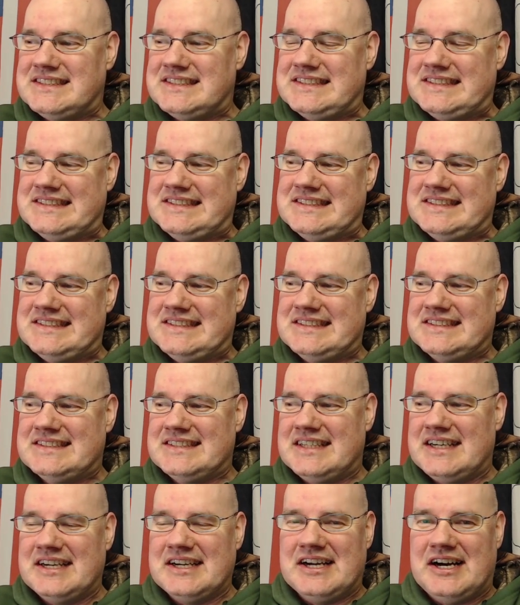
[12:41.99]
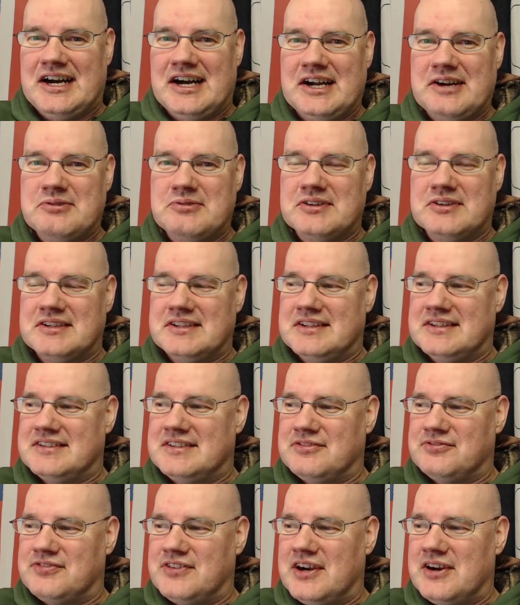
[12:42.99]
I
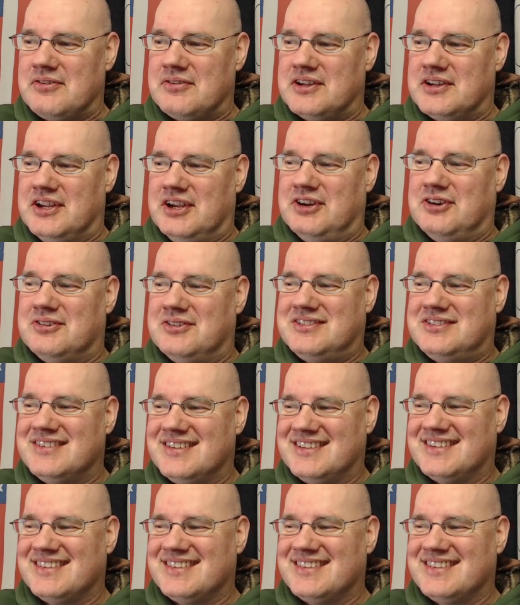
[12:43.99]
wouldn't if I were you.